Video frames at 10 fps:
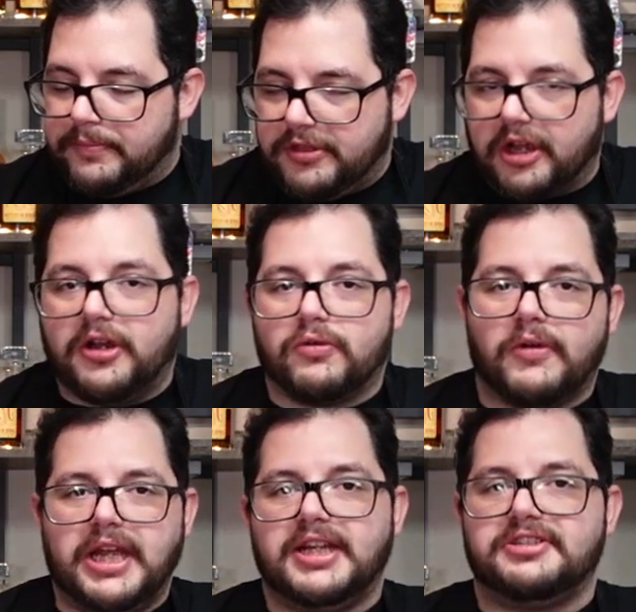the
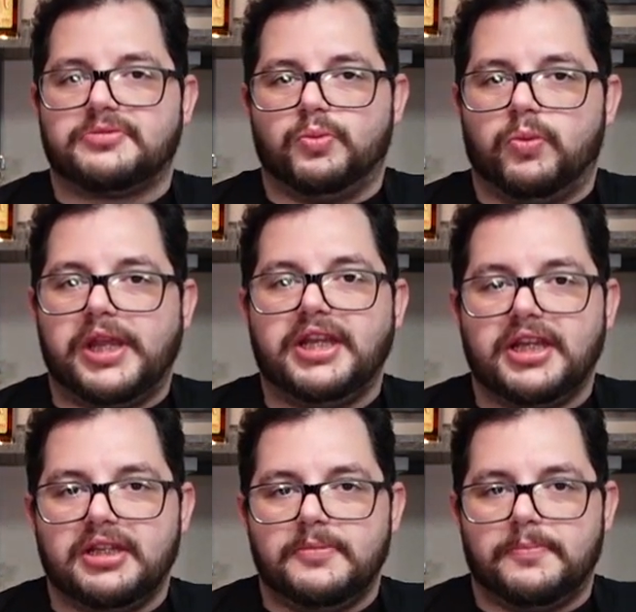greatest
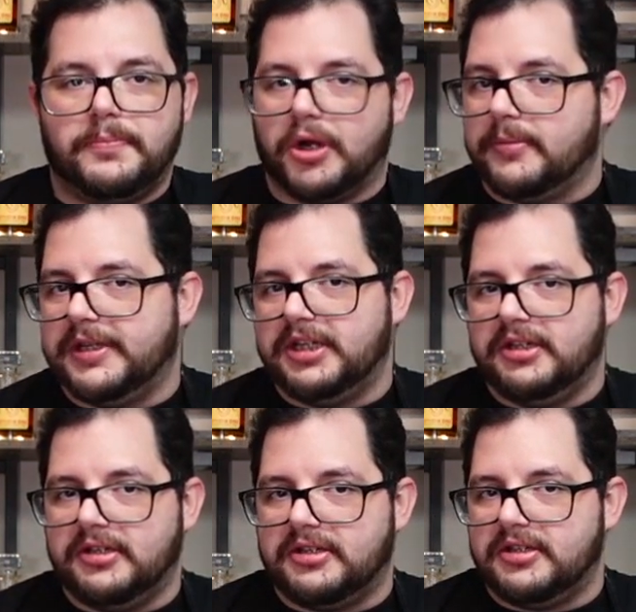weeded
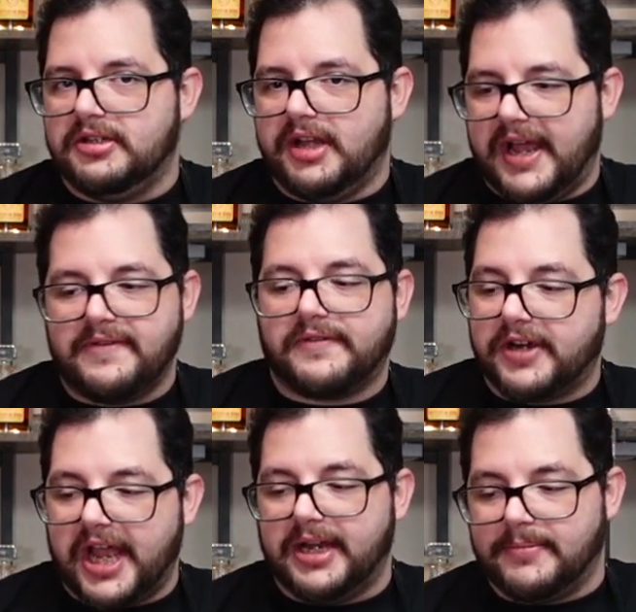bourbon I've ever
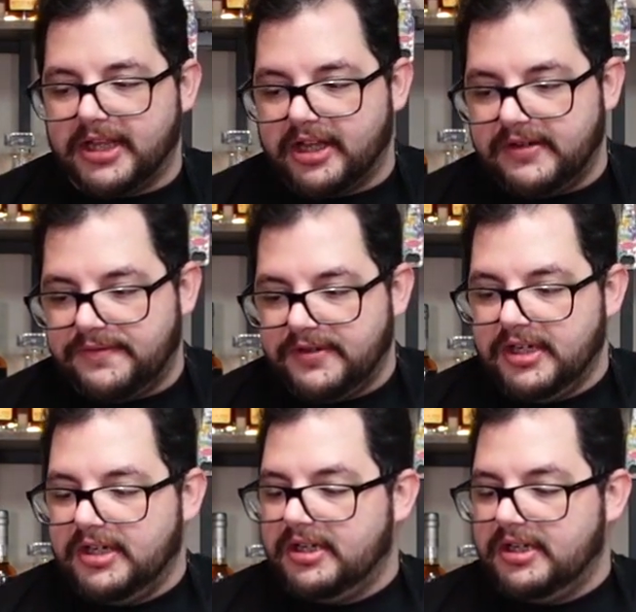had in my life.